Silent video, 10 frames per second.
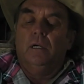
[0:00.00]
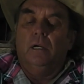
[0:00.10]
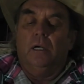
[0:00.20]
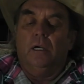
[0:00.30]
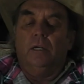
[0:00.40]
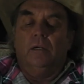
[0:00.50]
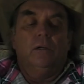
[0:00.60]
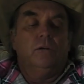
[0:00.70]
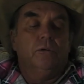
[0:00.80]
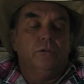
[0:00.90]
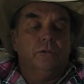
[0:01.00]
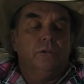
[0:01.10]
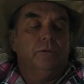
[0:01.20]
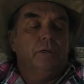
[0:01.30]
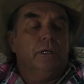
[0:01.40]
and twist it
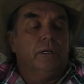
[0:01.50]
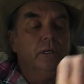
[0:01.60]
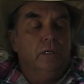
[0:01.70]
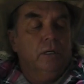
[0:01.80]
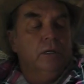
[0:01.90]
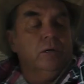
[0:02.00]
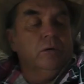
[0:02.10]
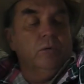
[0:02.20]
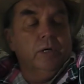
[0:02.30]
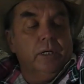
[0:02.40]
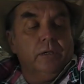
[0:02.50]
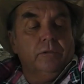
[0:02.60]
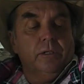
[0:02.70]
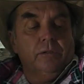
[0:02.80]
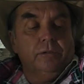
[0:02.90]
around. One
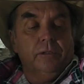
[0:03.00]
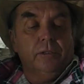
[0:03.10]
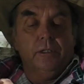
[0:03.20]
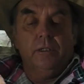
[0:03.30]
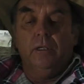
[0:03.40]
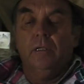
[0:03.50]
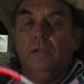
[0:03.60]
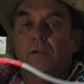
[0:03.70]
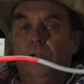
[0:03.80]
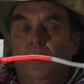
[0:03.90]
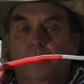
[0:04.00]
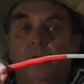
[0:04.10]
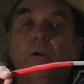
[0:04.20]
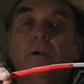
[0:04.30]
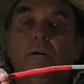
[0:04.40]
extension lead
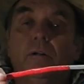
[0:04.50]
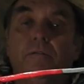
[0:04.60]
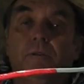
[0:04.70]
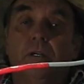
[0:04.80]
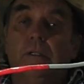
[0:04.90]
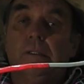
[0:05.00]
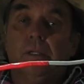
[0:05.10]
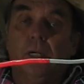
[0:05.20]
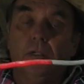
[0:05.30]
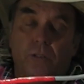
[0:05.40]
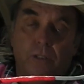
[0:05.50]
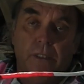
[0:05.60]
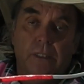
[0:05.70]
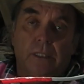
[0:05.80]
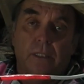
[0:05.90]
temporarily fixed until
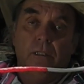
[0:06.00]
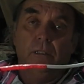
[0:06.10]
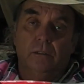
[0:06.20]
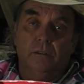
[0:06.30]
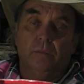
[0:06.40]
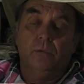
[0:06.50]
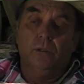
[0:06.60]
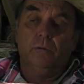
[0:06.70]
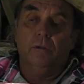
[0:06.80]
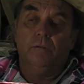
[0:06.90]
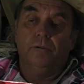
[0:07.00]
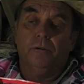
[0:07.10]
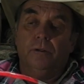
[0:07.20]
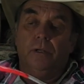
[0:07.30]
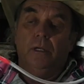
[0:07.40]
you get somebody
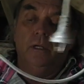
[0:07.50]
qualified